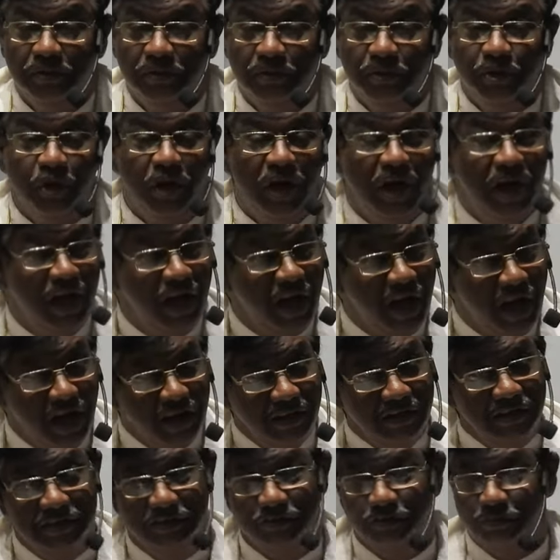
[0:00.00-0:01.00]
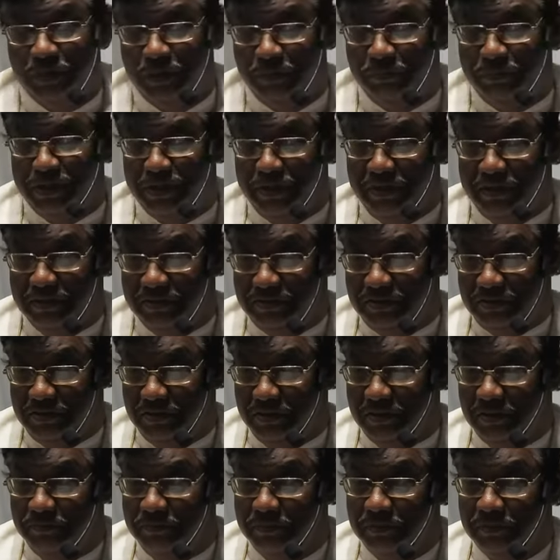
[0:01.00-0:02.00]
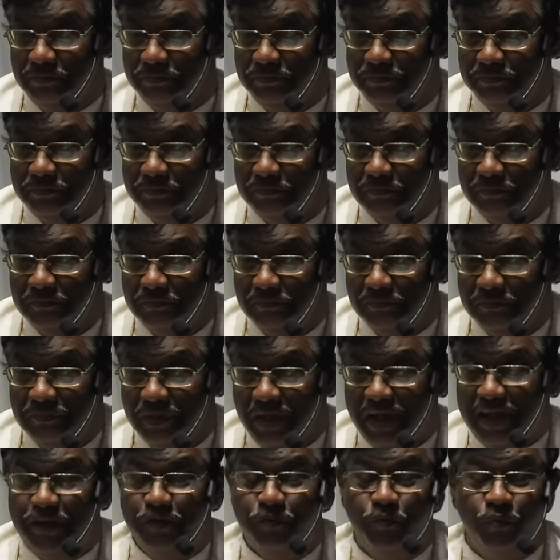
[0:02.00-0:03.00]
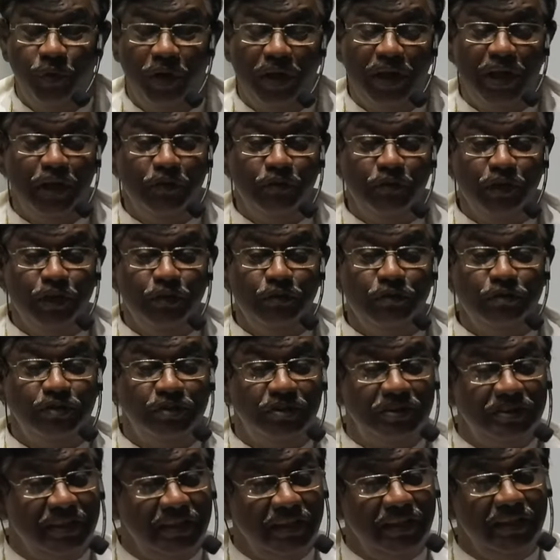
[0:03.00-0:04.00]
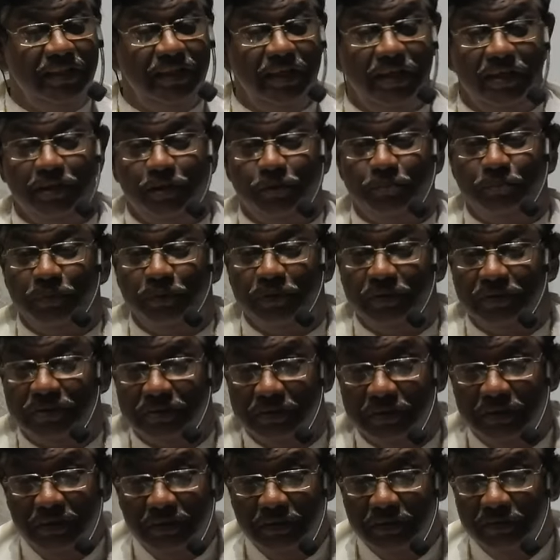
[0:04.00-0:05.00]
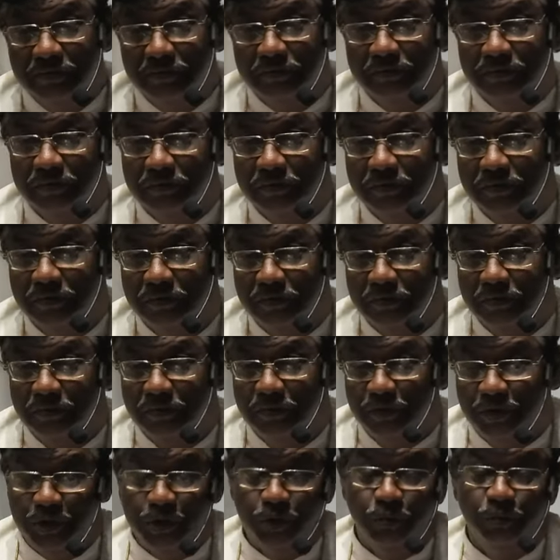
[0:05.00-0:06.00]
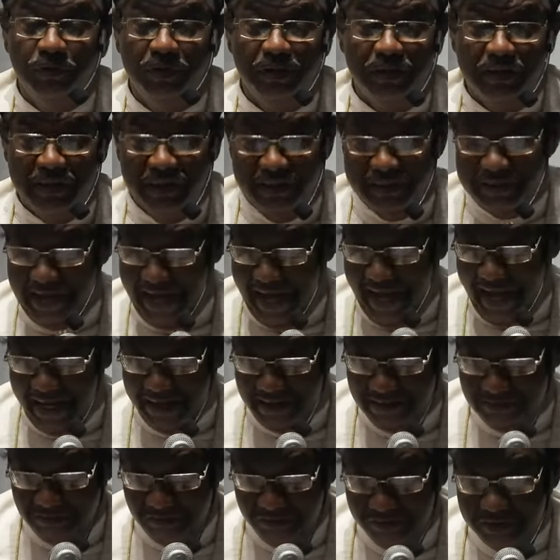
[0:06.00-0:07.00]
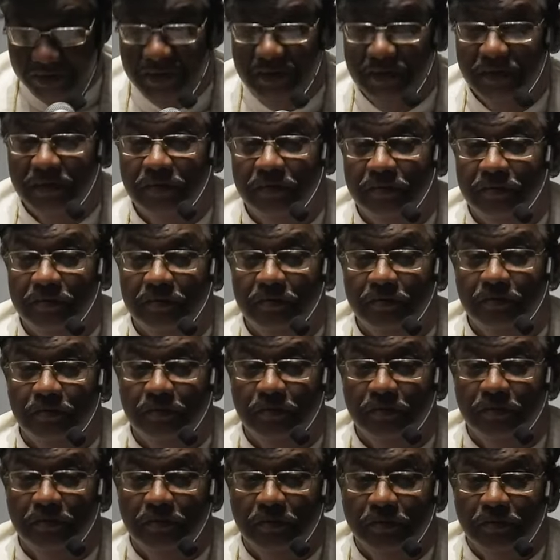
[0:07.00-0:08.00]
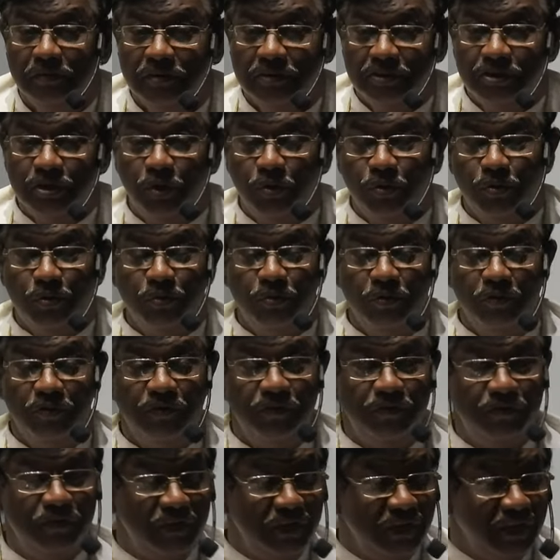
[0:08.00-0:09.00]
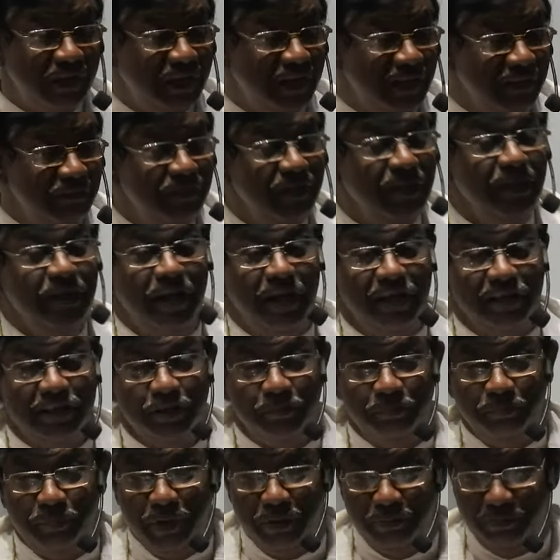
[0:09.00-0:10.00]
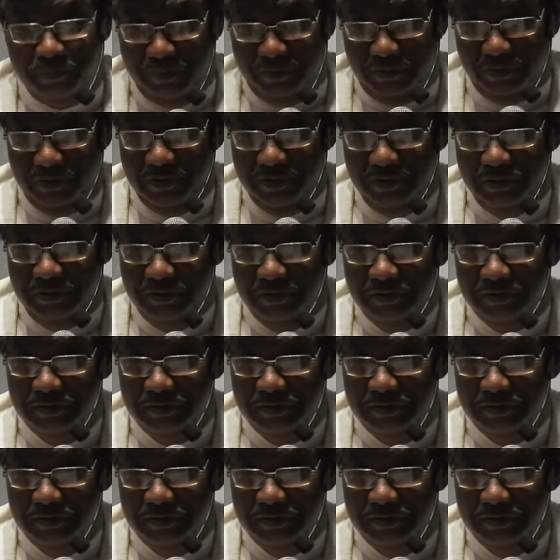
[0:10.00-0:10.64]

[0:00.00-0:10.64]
your heart will be disturbed, and whenever you see the other person, you will get angry. So, forgiving other people